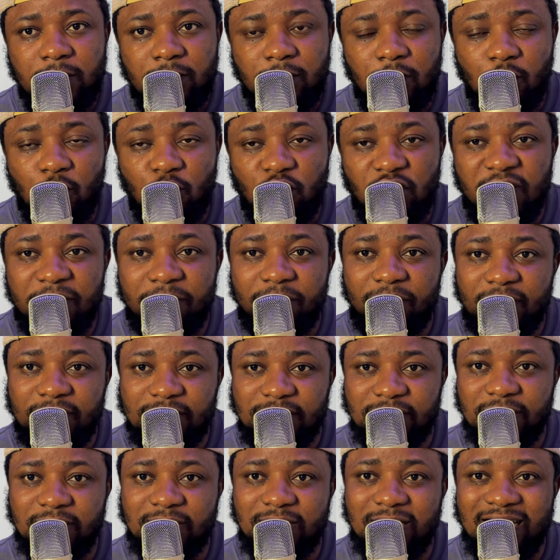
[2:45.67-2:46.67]
The only
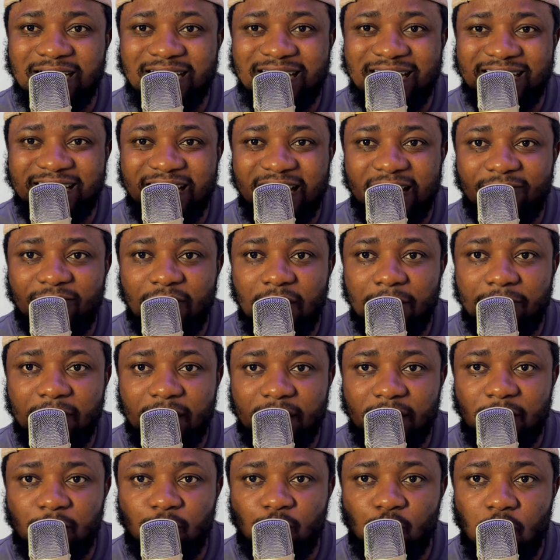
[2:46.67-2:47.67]
person that can ever
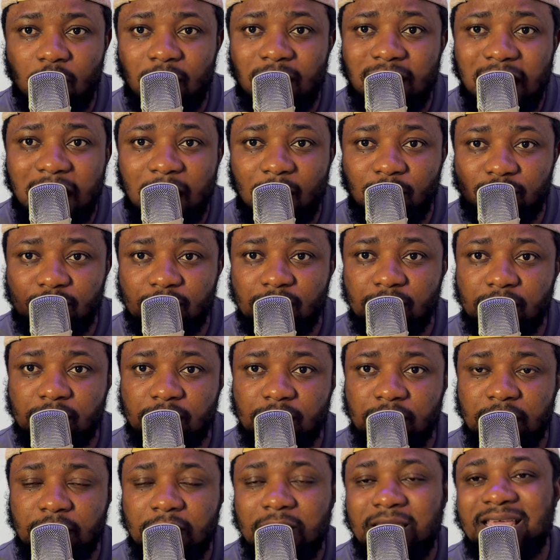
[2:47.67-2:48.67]
make it work out
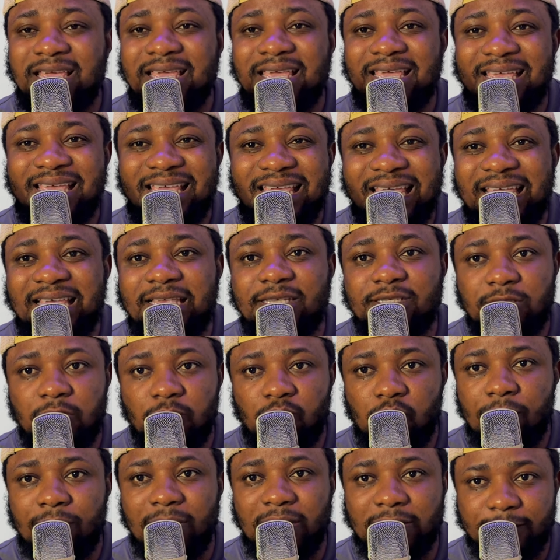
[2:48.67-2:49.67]
is the
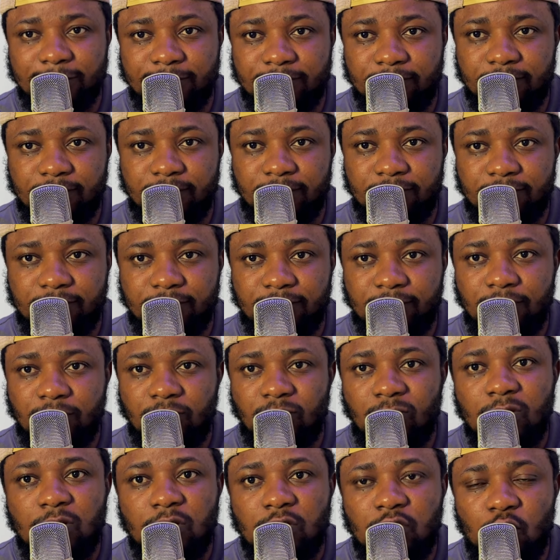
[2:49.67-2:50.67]
woman.
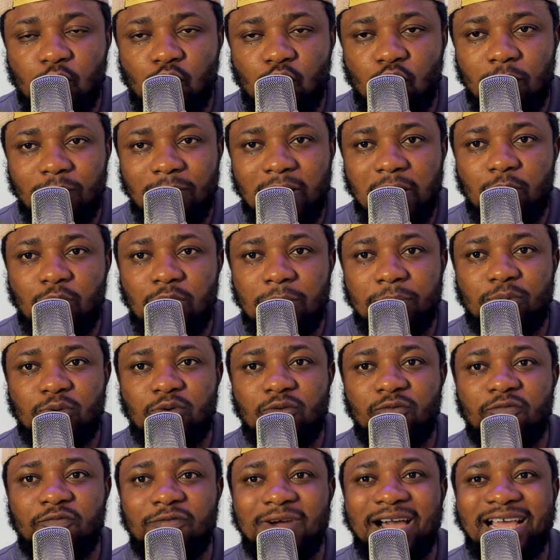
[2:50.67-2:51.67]
The woman will
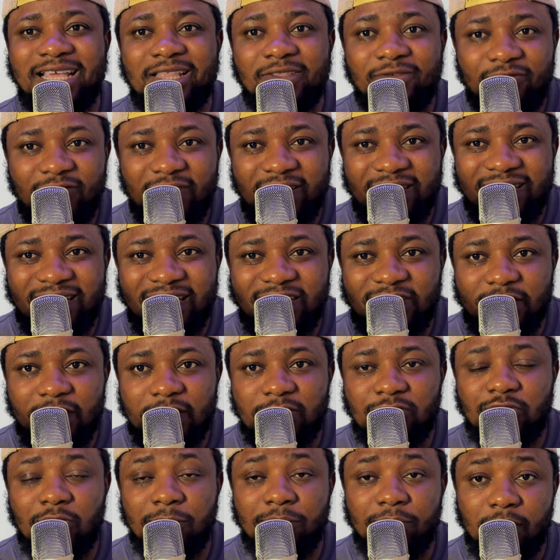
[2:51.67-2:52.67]
provide financial
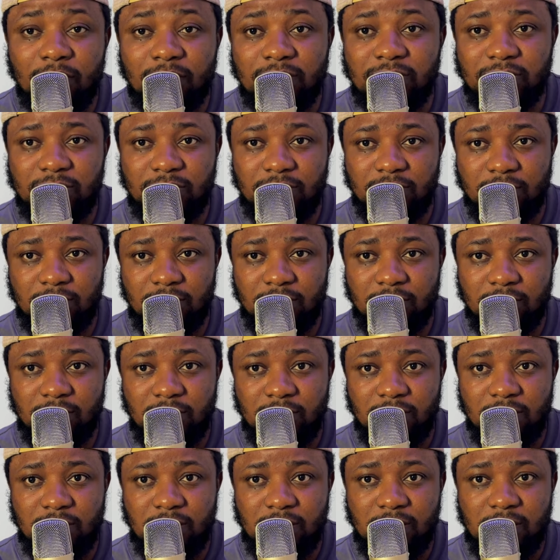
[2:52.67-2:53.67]
support.
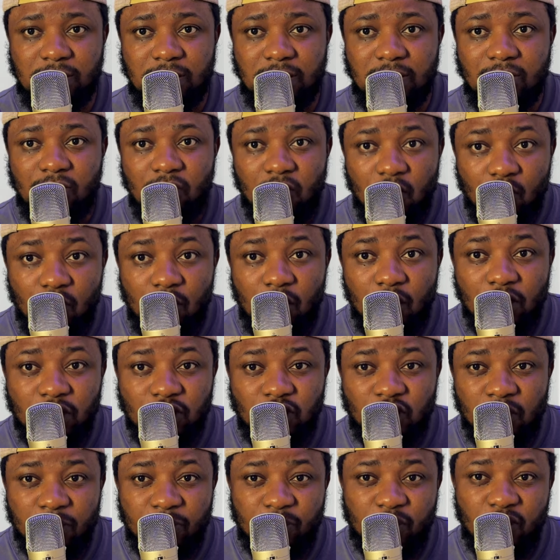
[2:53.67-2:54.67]
We
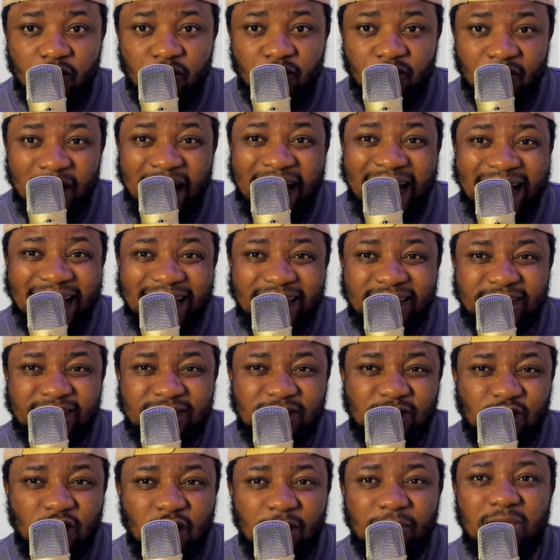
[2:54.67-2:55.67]
also provide
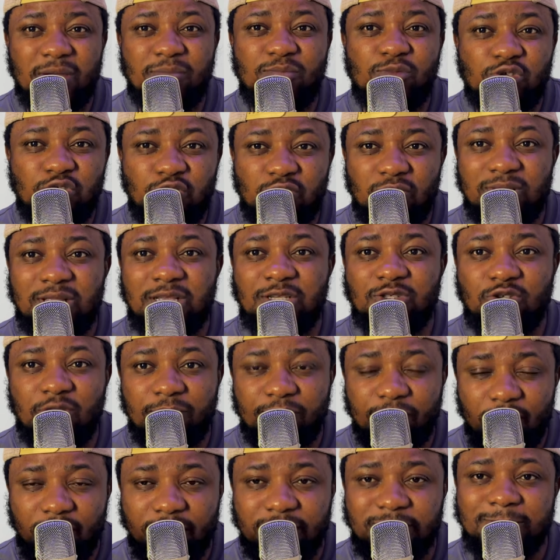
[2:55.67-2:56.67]
some emotional
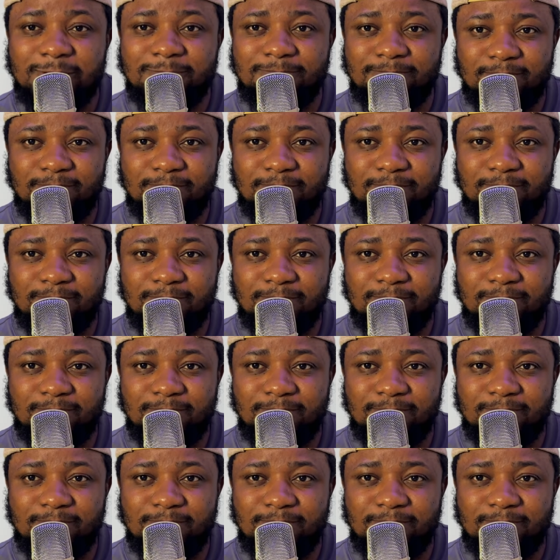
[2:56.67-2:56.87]
support.